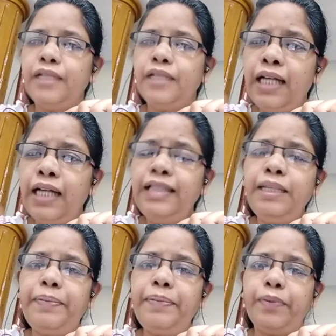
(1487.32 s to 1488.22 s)
and the
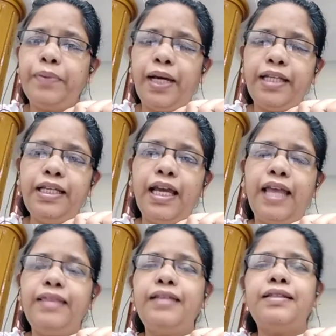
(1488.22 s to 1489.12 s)
Patwari and
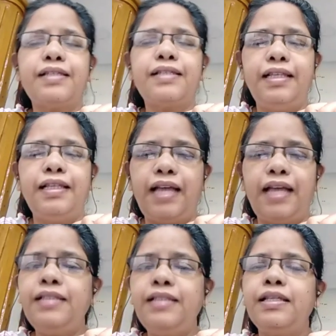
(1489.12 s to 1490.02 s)
the
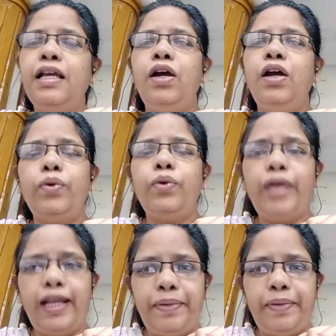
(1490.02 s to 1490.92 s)
Tahsildars who
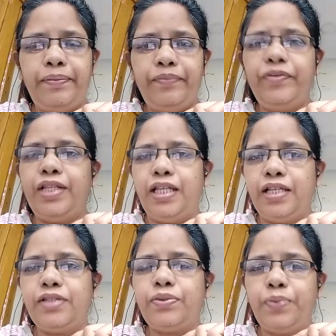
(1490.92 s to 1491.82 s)
help him with
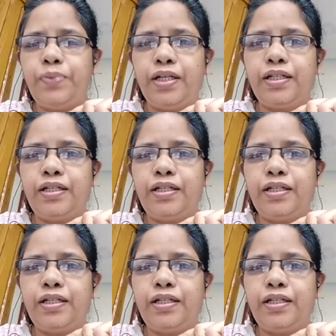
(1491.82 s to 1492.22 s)
his work.